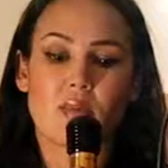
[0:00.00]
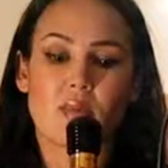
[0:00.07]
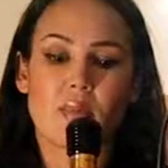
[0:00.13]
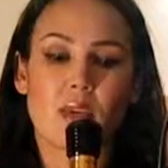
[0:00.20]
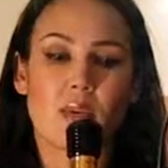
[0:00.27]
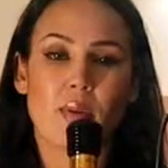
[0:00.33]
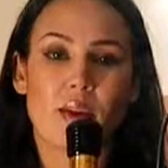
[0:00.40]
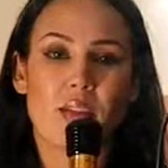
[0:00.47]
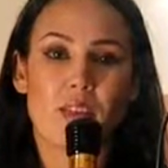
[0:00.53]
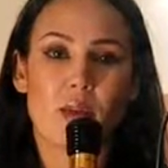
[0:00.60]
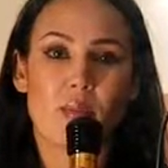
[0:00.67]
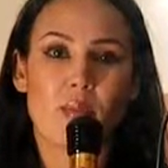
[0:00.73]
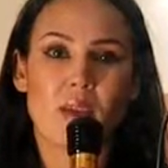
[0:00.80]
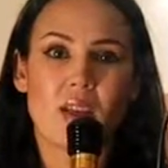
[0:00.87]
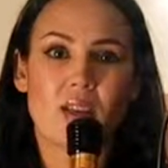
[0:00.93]
be around
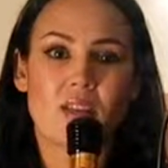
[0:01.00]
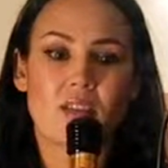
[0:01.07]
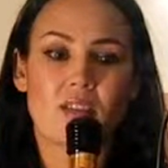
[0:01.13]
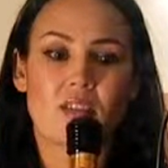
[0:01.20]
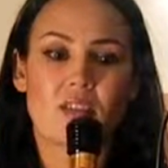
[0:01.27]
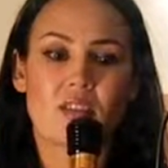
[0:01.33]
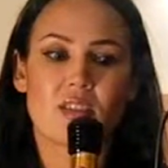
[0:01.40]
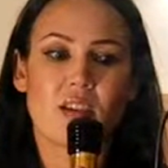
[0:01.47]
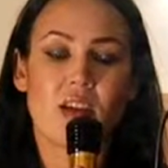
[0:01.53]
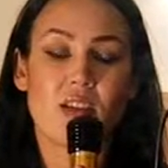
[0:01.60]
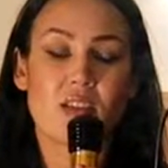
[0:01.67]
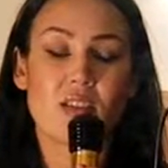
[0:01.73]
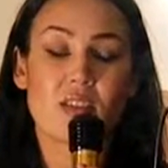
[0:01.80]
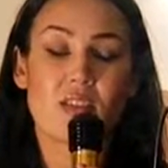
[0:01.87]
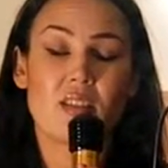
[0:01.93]
them, and I
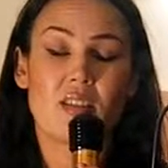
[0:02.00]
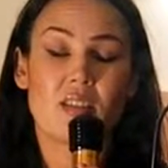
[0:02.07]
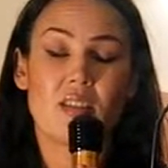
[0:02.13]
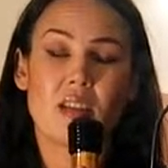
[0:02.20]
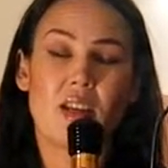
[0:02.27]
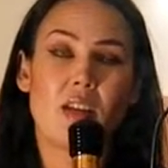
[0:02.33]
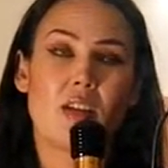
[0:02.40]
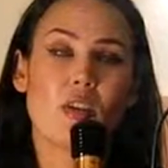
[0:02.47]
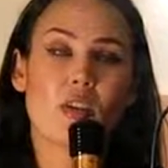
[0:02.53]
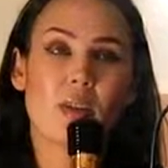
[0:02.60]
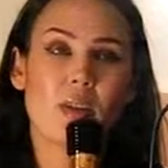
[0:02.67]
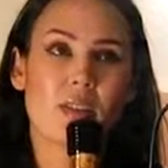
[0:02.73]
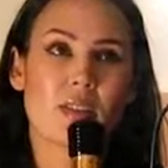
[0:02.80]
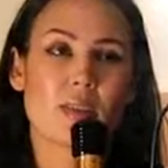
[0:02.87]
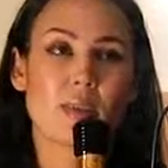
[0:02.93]
don't know
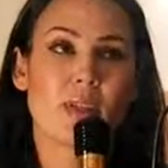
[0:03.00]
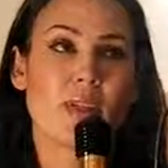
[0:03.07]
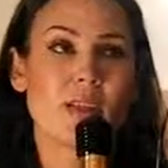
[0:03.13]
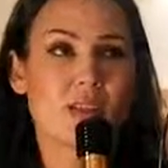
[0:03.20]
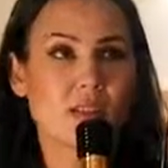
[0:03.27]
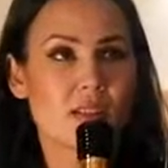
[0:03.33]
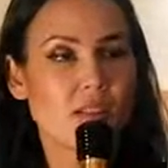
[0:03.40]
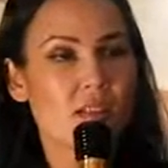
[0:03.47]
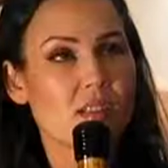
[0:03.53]
how to explain it.